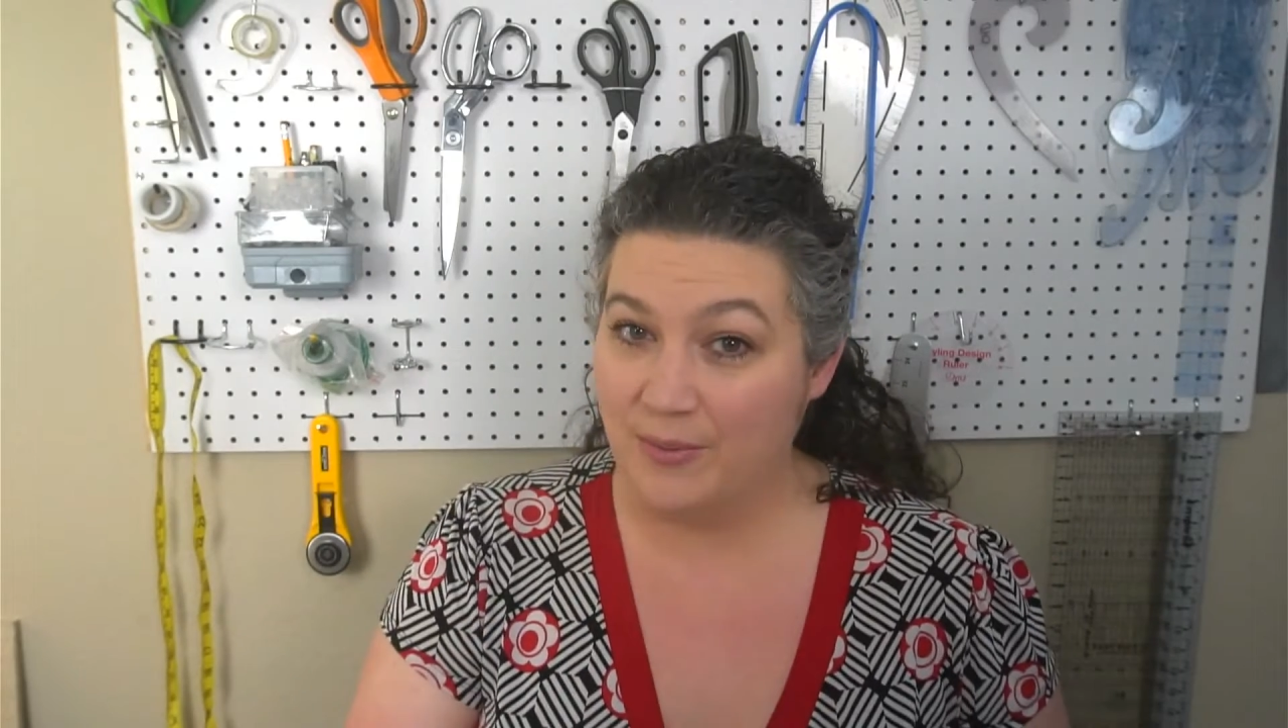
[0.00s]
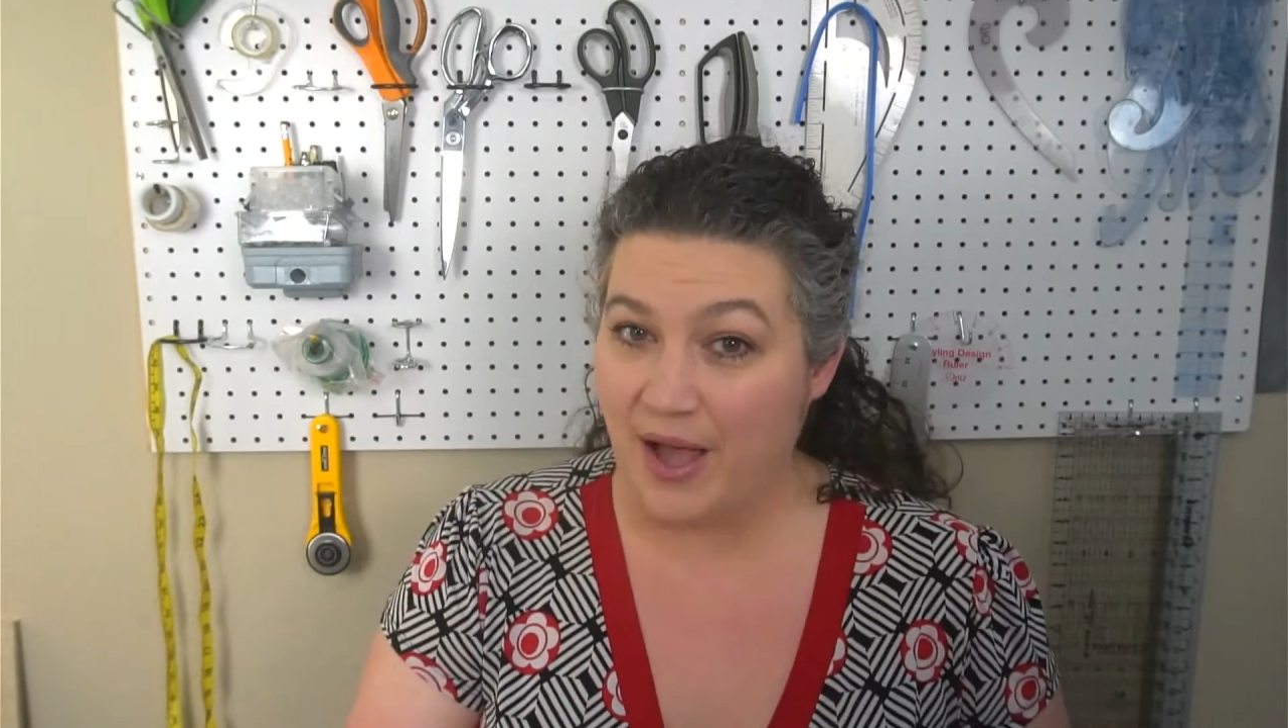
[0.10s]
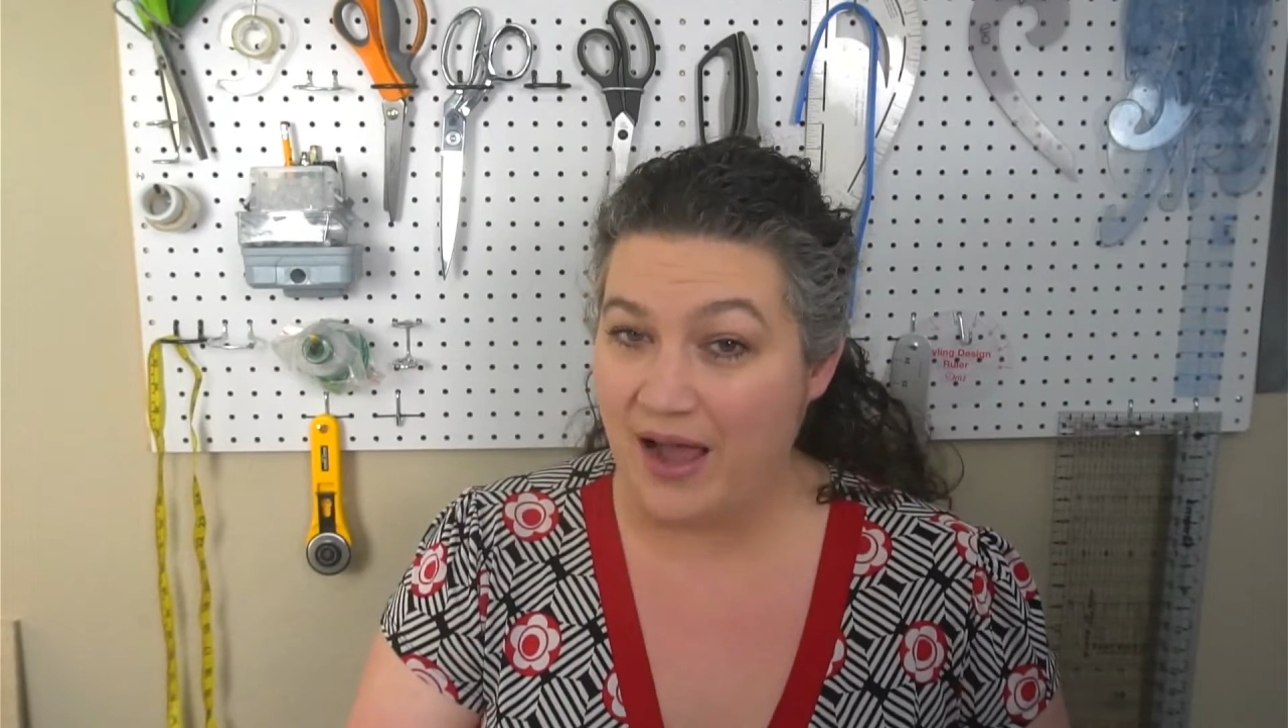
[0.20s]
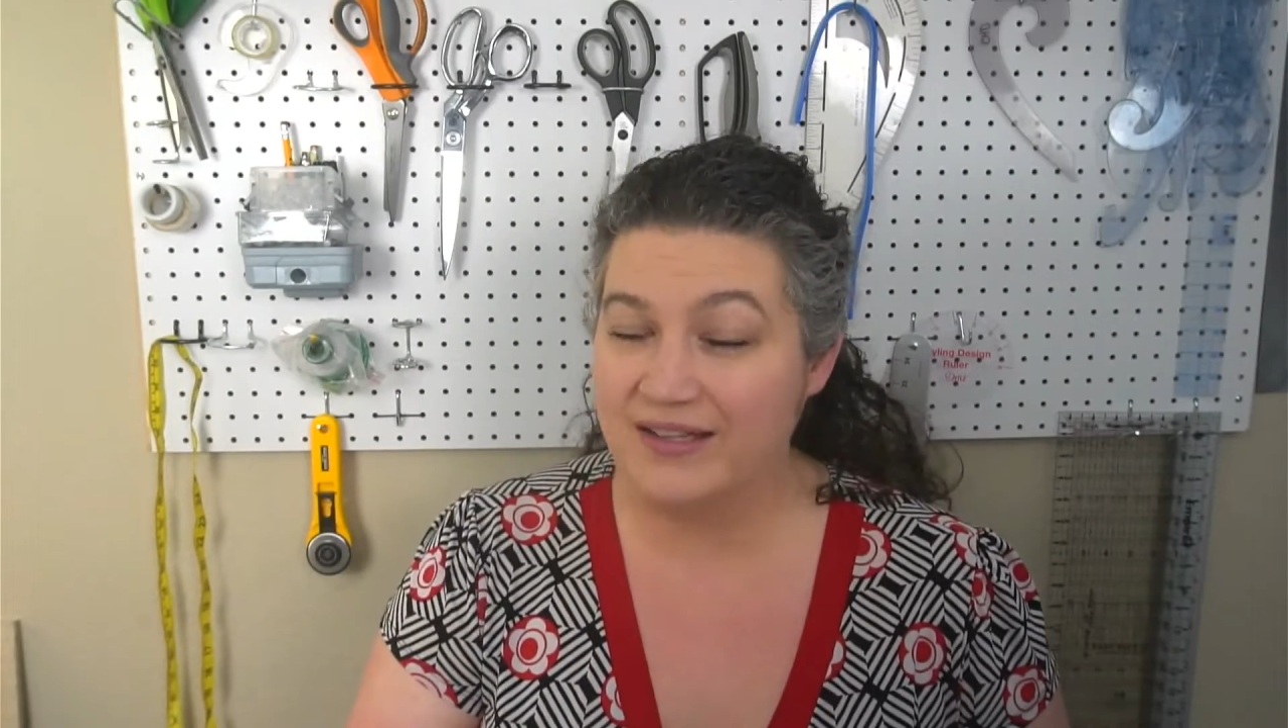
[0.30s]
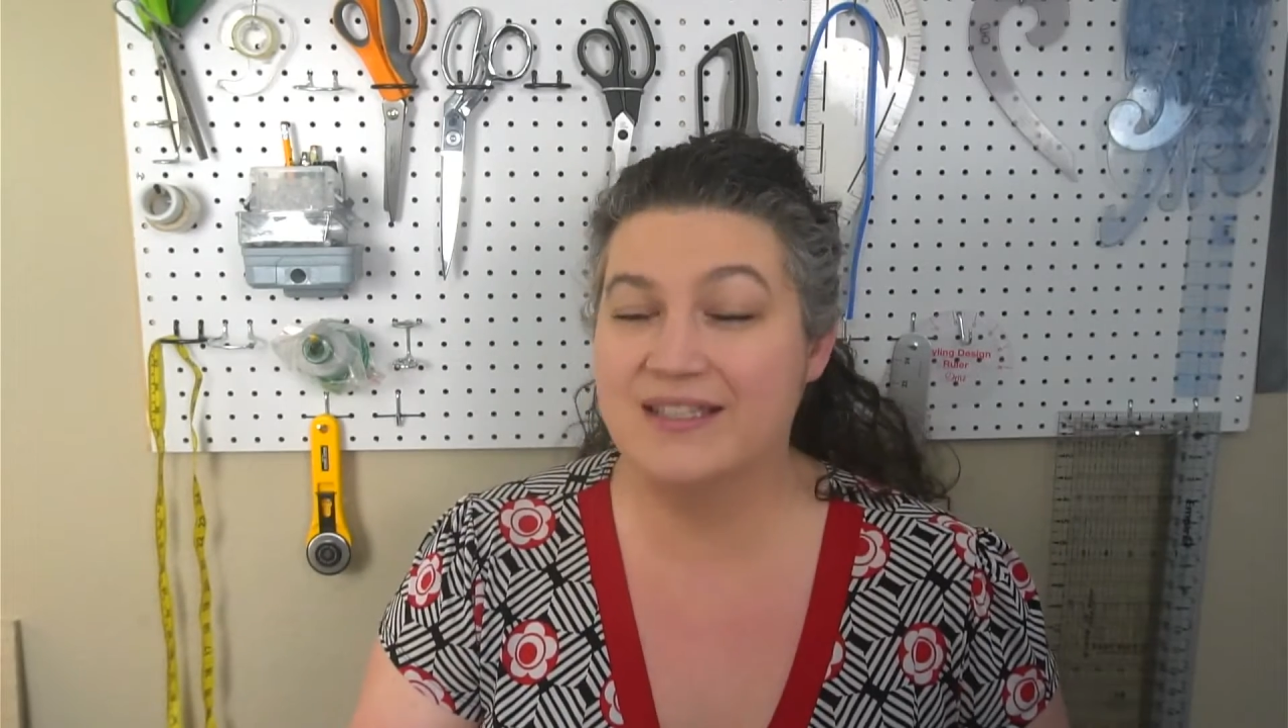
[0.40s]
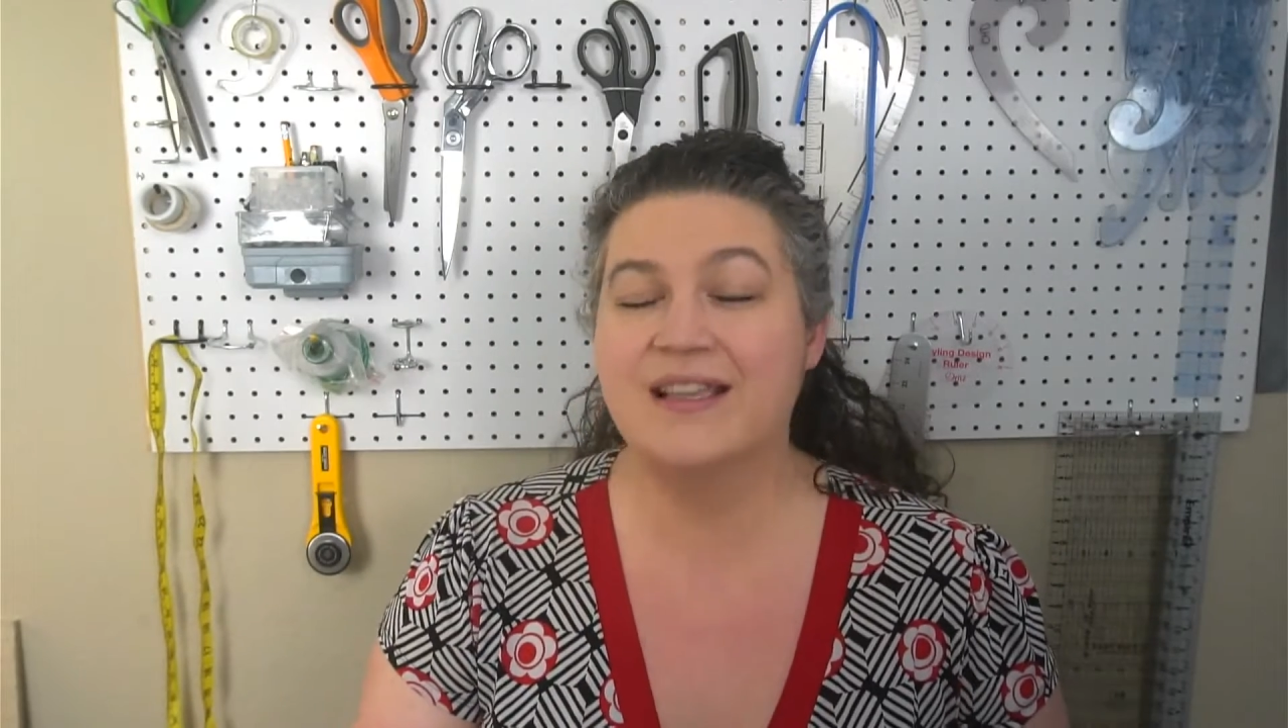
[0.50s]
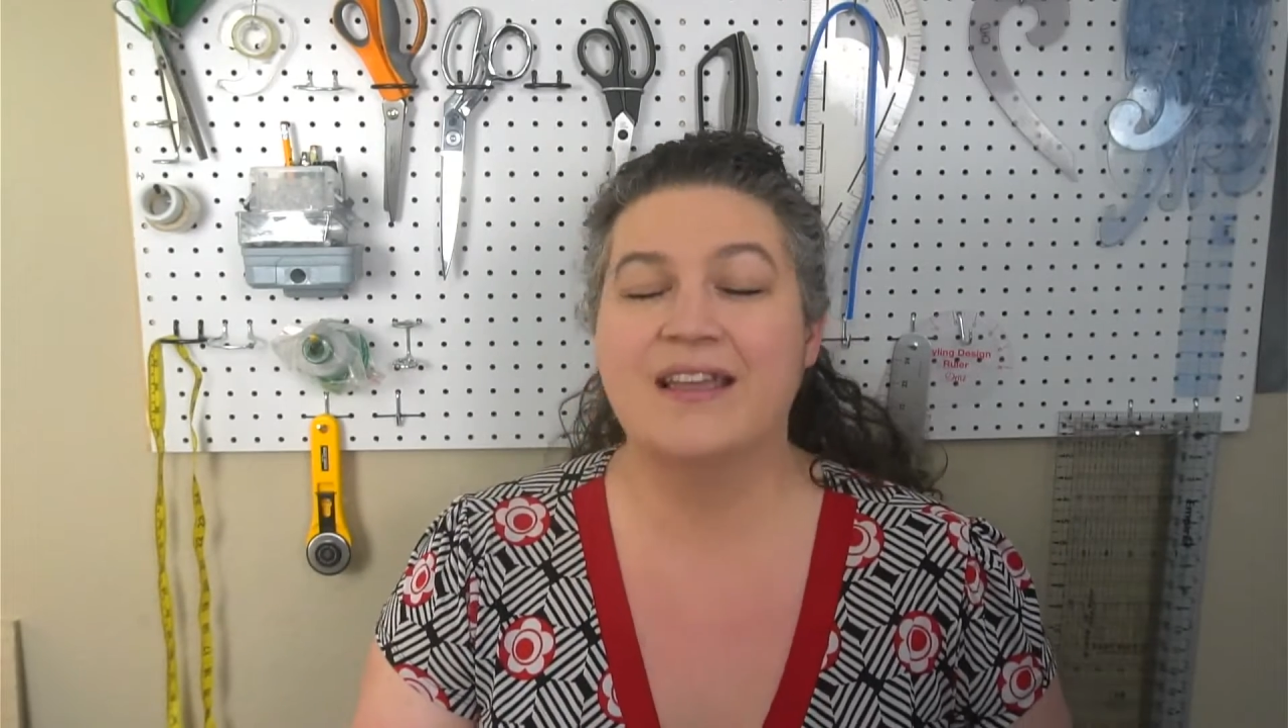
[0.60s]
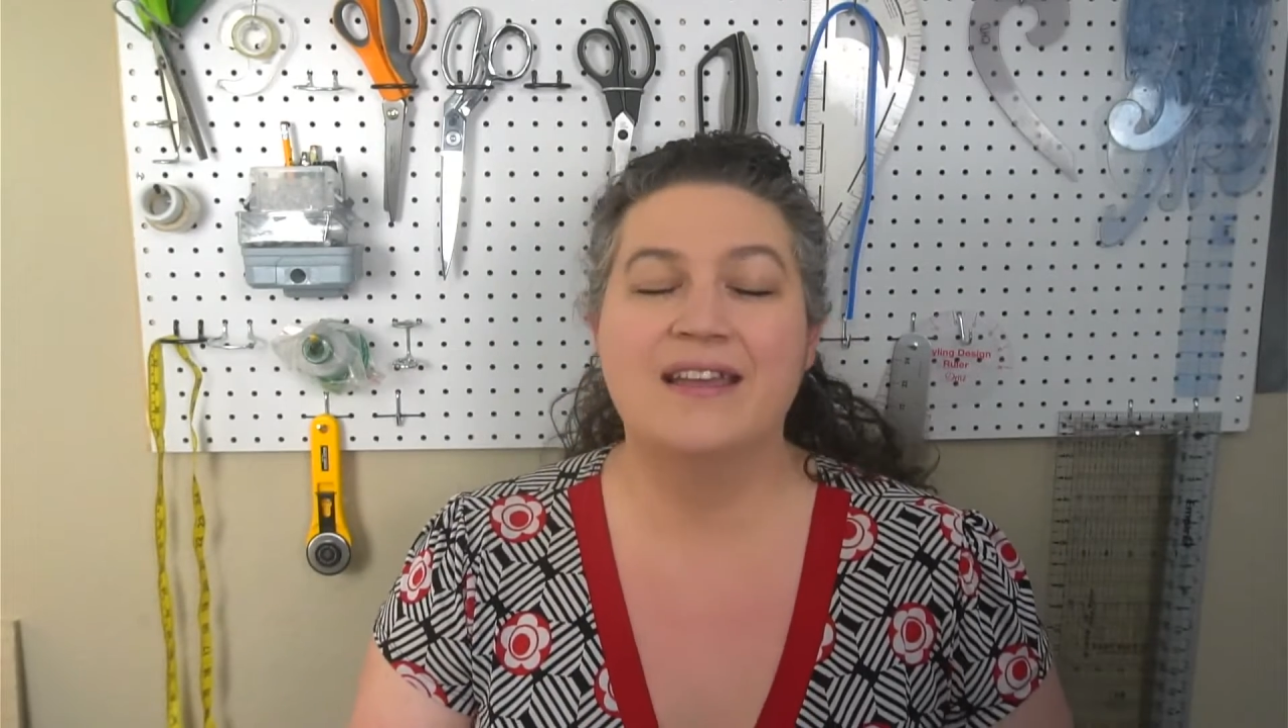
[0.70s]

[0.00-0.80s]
box